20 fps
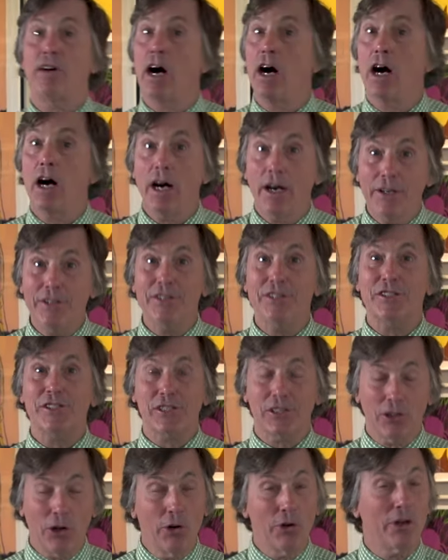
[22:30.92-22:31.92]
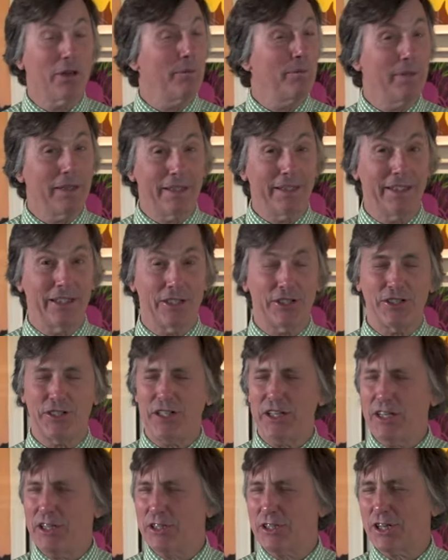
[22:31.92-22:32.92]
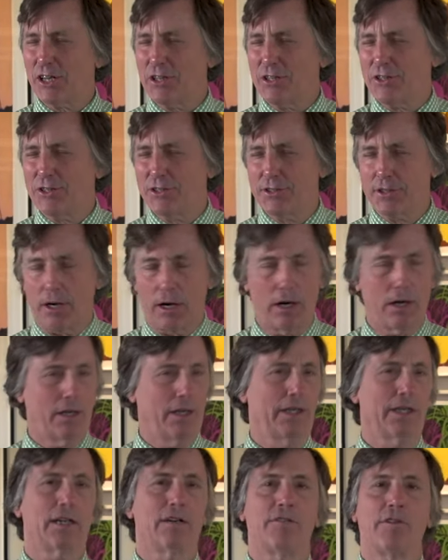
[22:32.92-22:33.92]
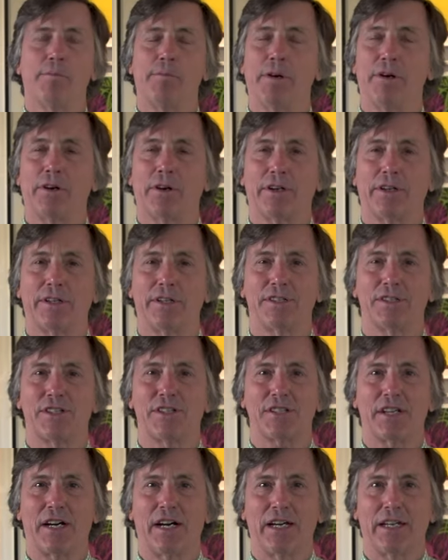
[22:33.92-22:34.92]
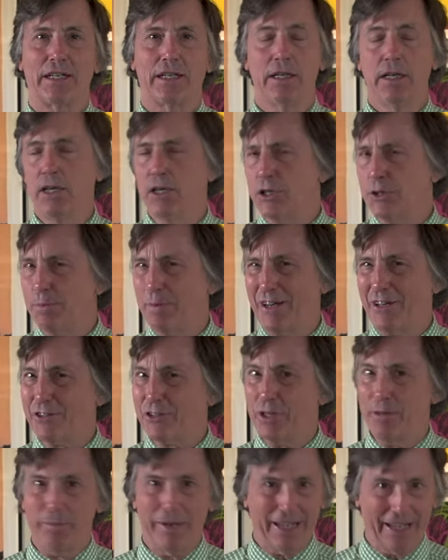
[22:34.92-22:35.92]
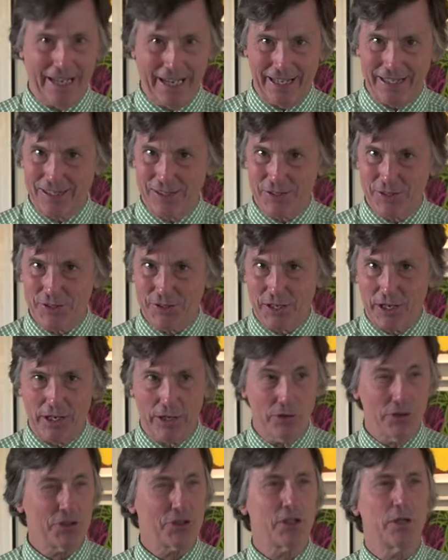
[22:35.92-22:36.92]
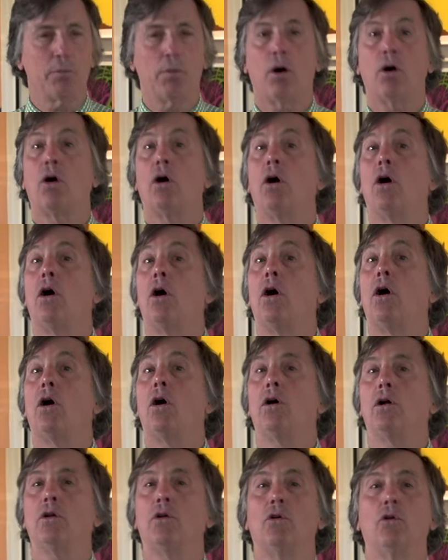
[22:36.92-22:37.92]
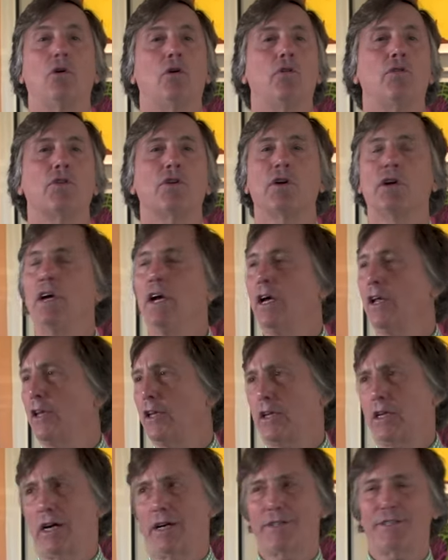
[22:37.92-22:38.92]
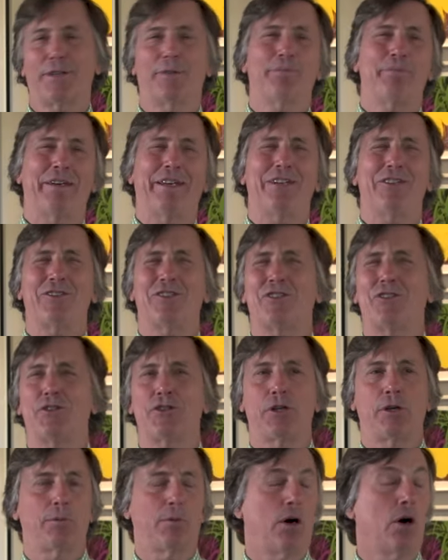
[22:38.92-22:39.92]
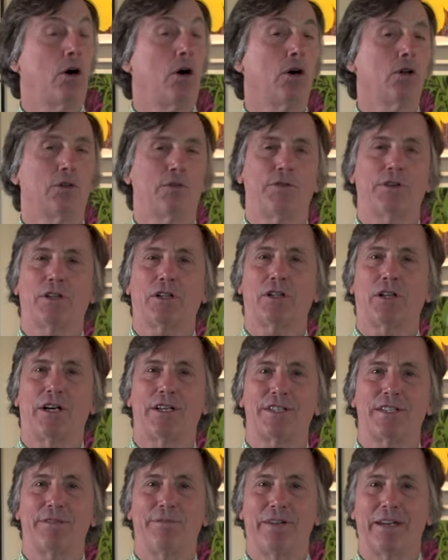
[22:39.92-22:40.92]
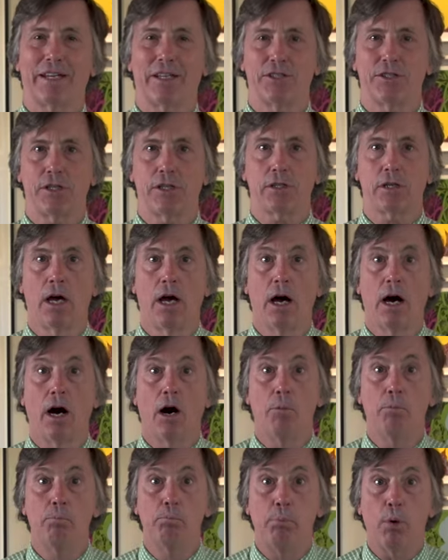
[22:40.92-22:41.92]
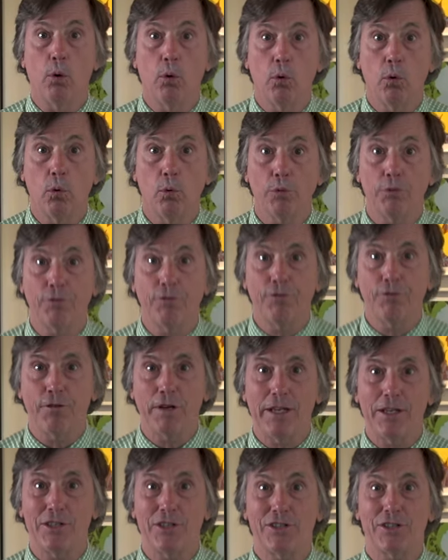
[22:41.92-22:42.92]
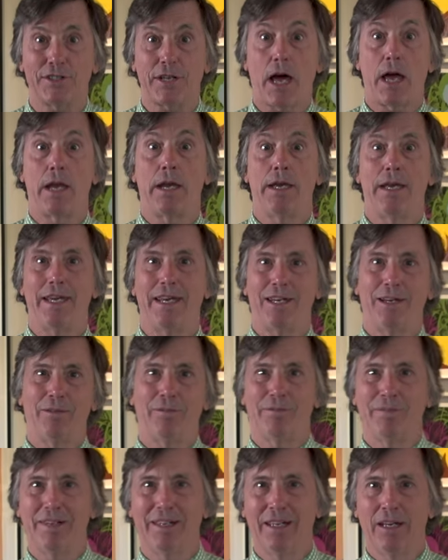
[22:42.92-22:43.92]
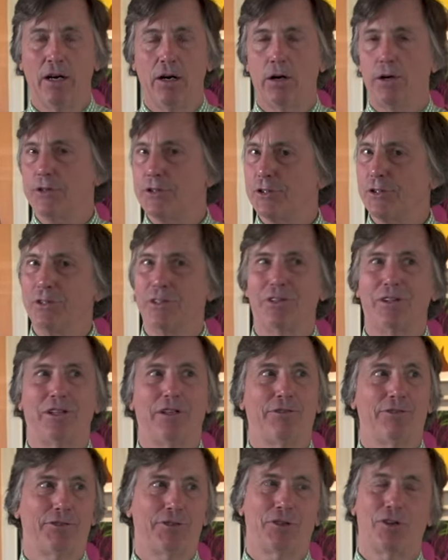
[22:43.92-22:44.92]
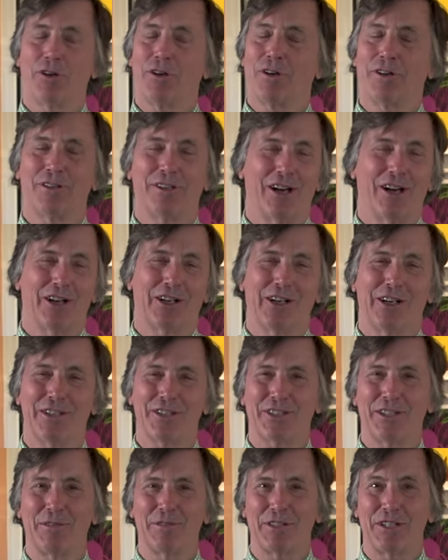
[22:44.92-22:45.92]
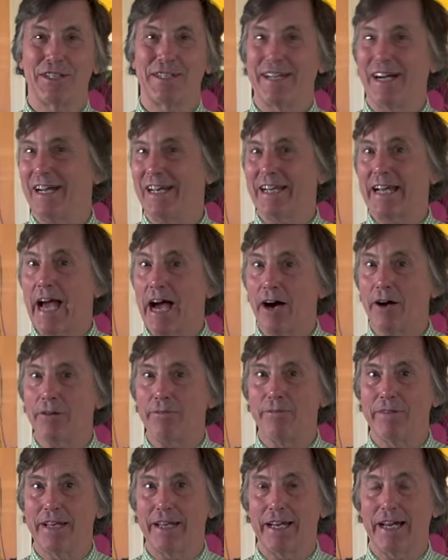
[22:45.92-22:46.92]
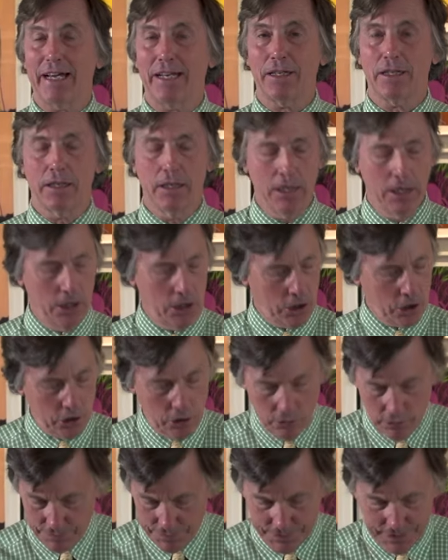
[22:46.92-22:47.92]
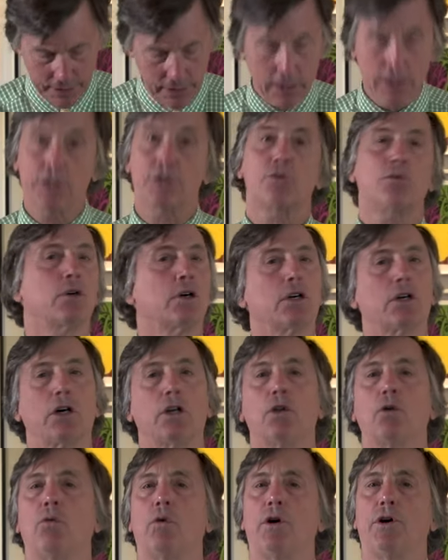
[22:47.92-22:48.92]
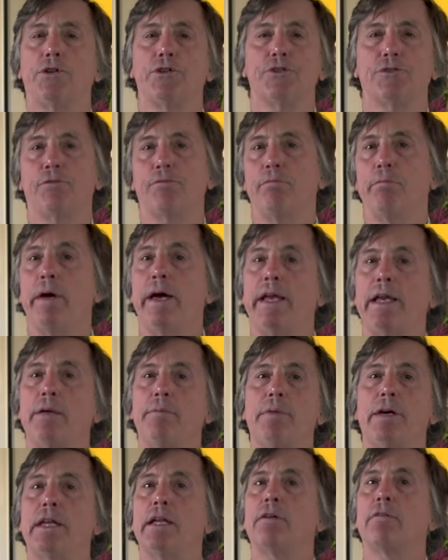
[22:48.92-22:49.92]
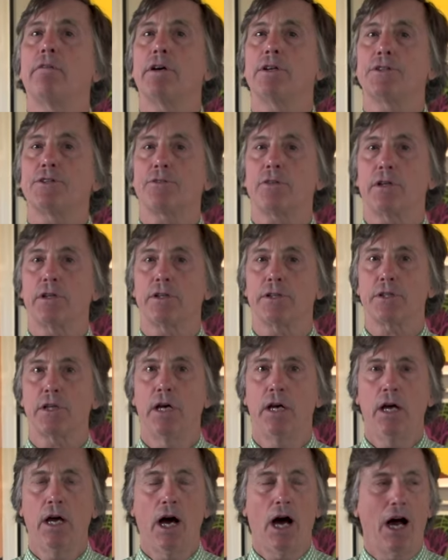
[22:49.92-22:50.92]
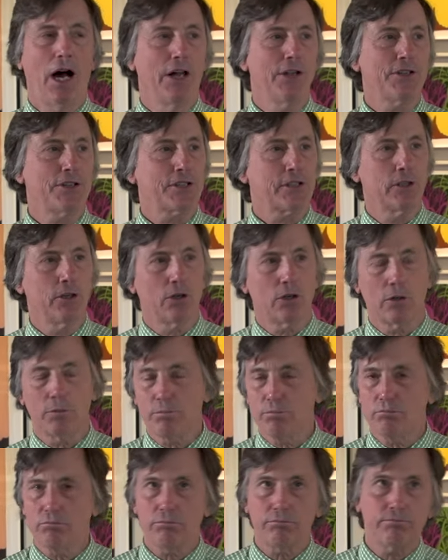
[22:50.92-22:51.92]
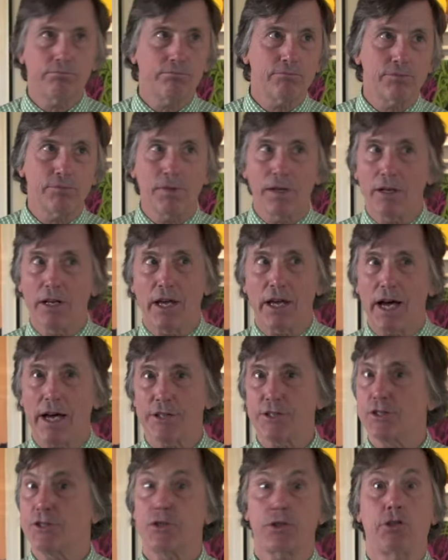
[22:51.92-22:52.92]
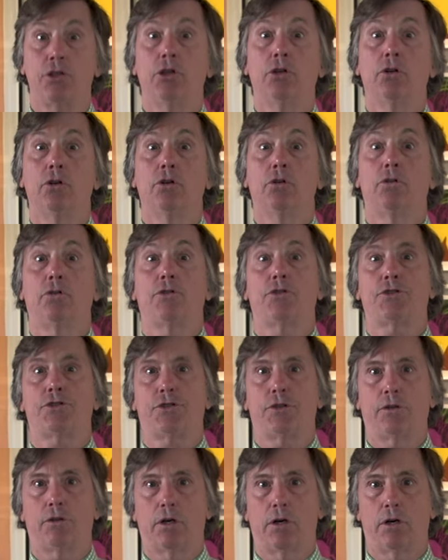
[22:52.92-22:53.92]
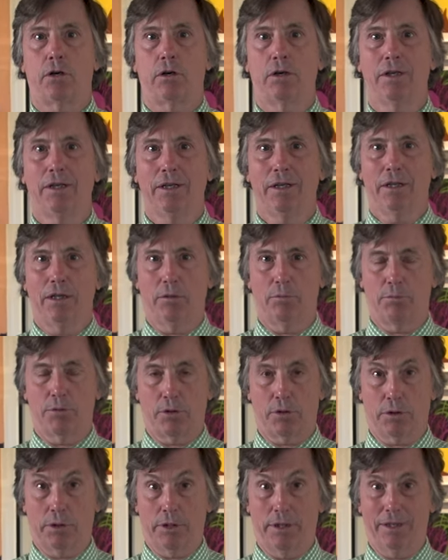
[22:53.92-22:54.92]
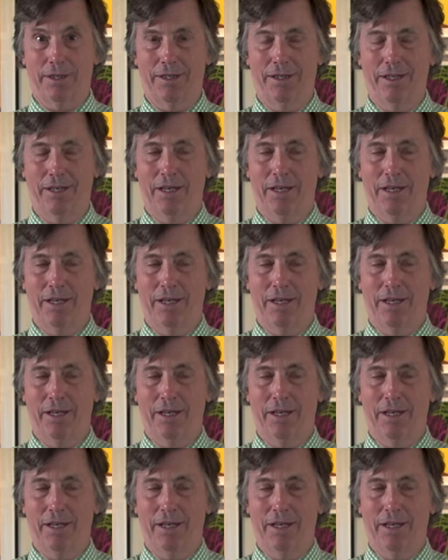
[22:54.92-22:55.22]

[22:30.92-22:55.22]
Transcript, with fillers: a Hunt Slonim in this? He's a darling of American society, especially Manhattan society. You see him all over the gossip pages, you see him all over the glossy magazines. A bold faced name. Also, if you're accustomed to dining out in Manhattan, you've seen his work on the walls of many, many restaurants. Hunt Slonim has this huge studio in Brooklyn.